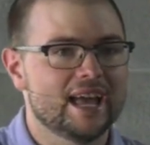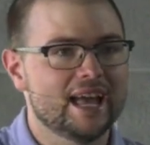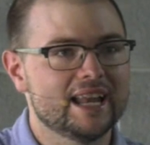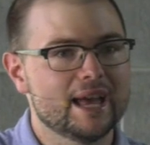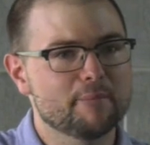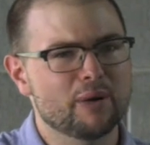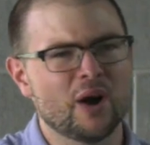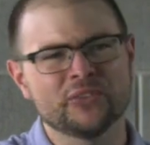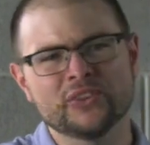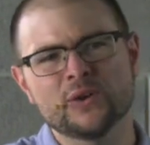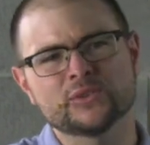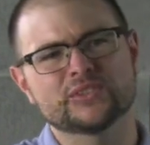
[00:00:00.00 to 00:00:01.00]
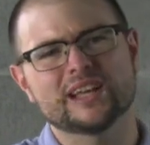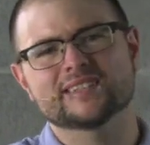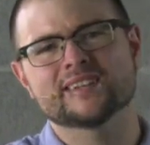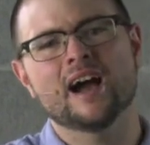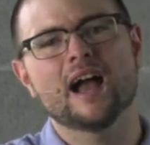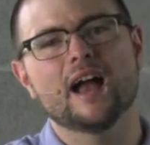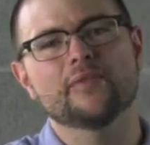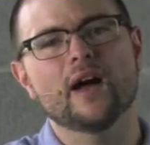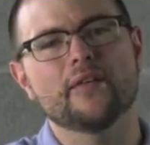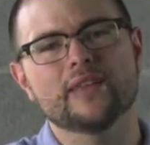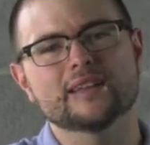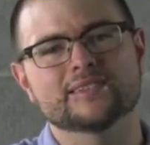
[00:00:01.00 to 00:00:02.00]
And Paul knows that's not
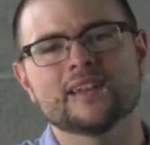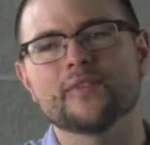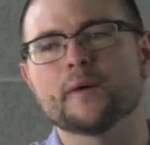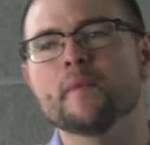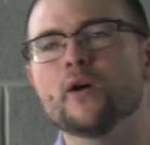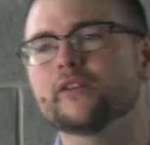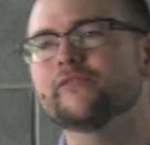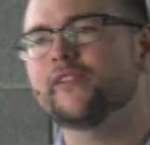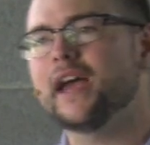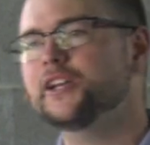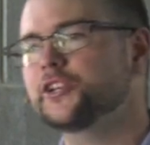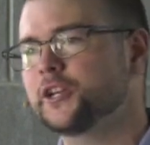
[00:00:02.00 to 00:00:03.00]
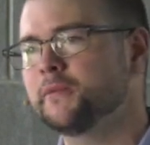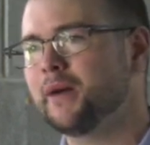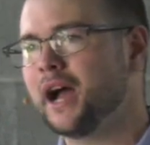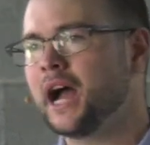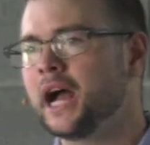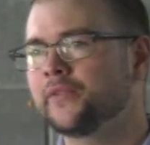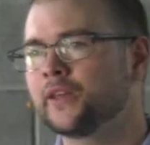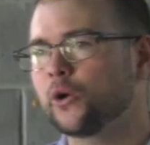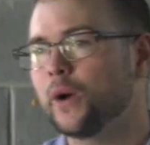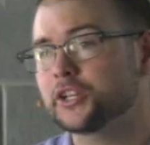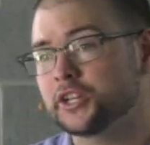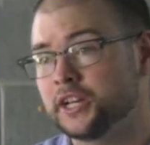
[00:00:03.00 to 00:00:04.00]
the motivation behind the
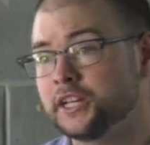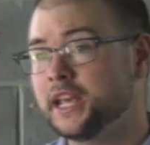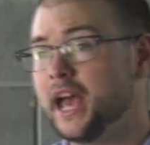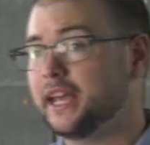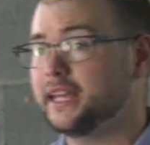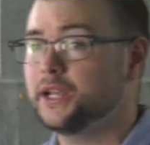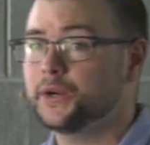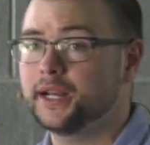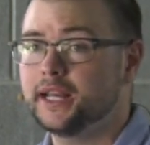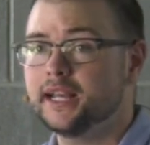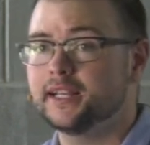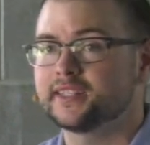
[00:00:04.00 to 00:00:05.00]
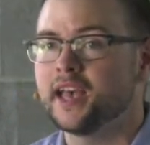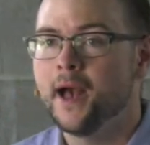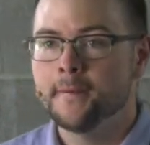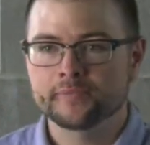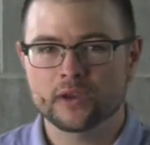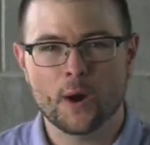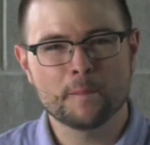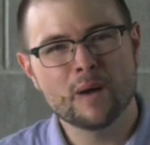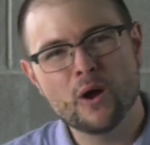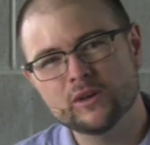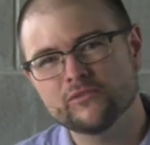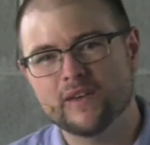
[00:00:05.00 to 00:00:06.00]
question. And yet here it is. Our
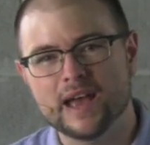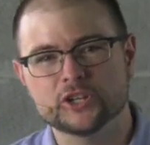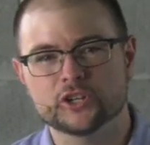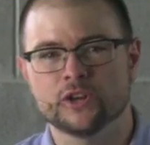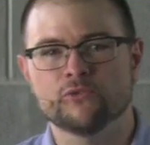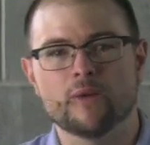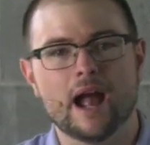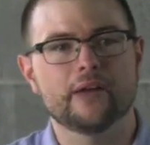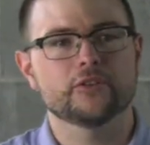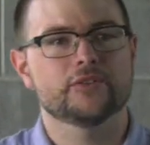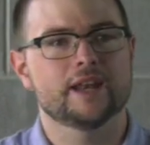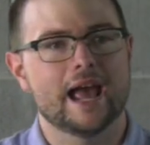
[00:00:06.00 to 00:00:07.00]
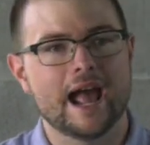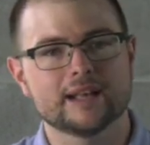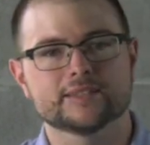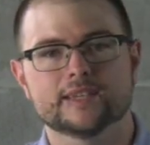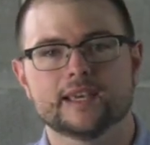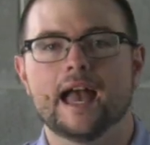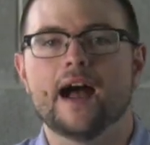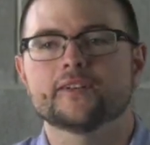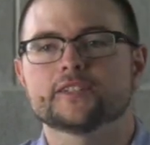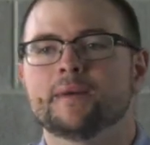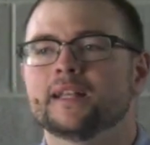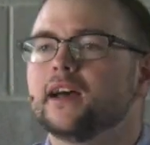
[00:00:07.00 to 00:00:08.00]
motivation, rather than asking, how
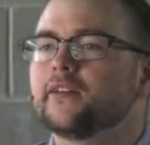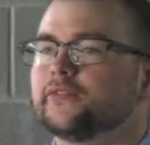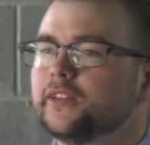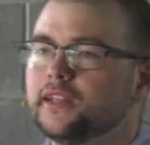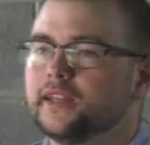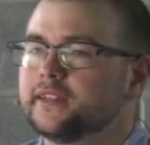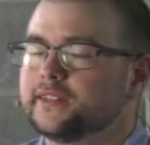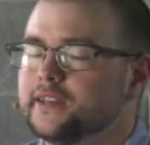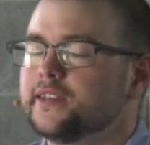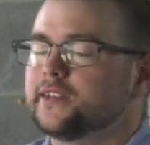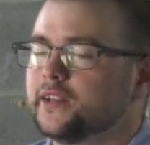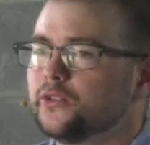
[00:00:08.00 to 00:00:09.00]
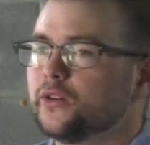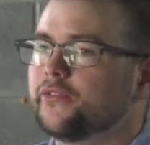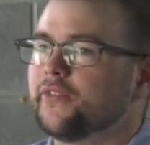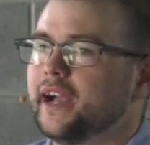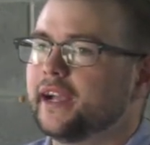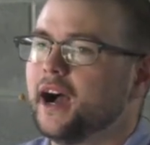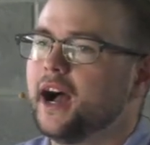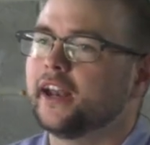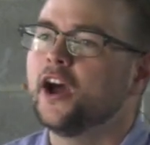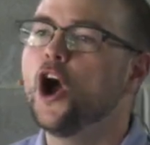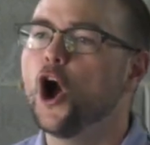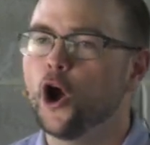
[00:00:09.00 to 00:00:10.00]
does my life exist to glorify
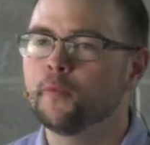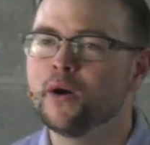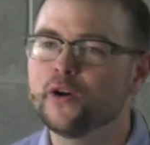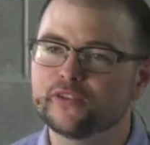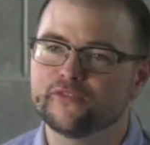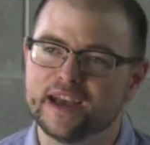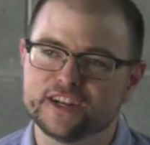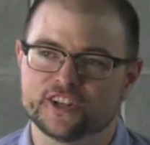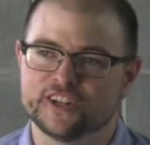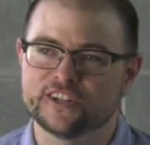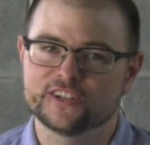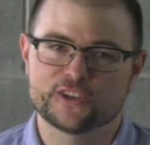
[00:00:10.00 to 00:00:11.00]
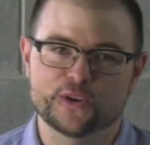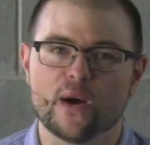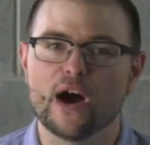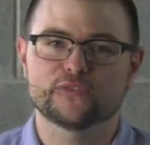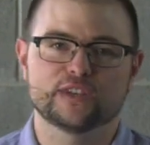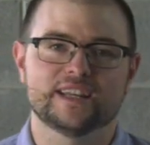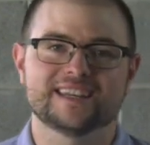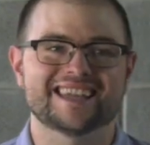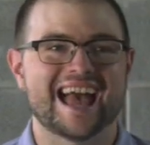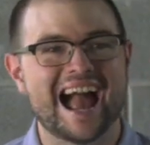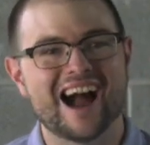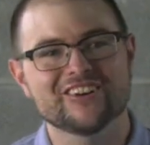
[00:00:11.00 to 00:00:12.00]
God? Our motivation too often is,
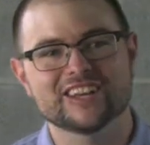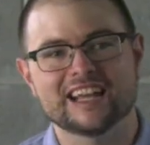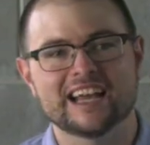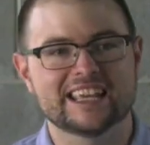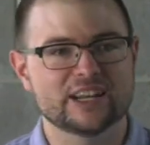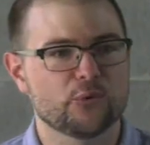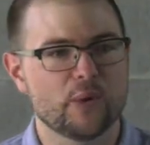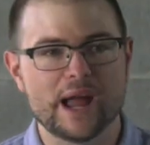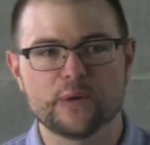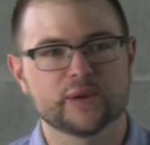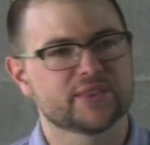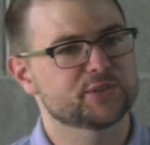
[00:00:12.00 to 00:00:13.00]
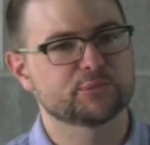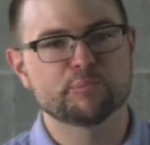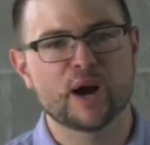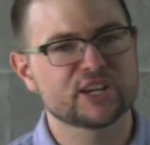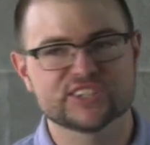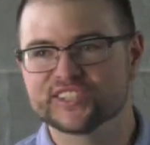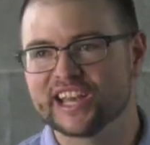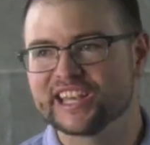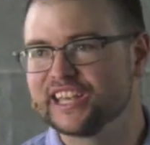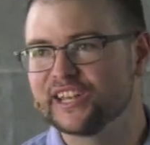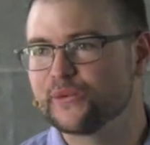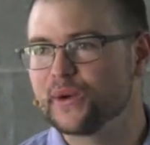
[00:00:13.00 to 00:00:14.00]
how can I get away with as much as I
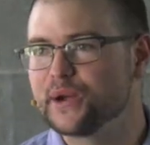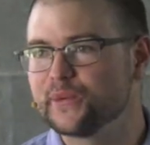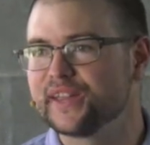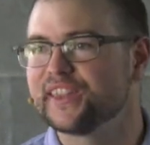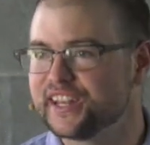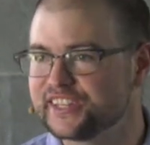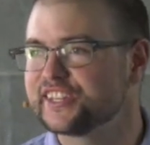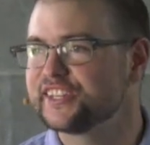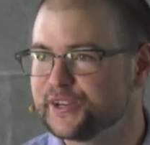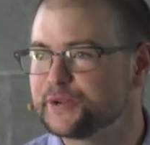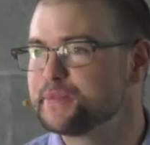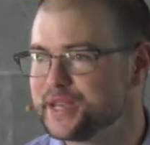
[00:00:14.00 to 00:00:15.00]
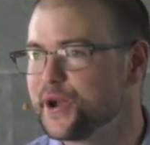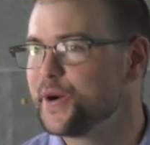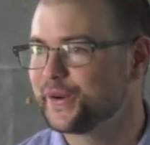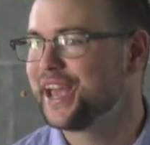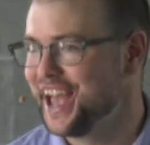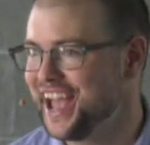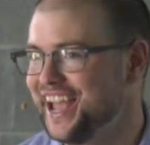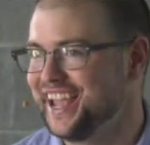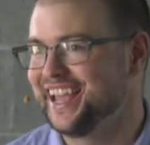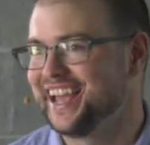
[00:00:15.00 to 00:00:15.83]
can get away with and still be okay?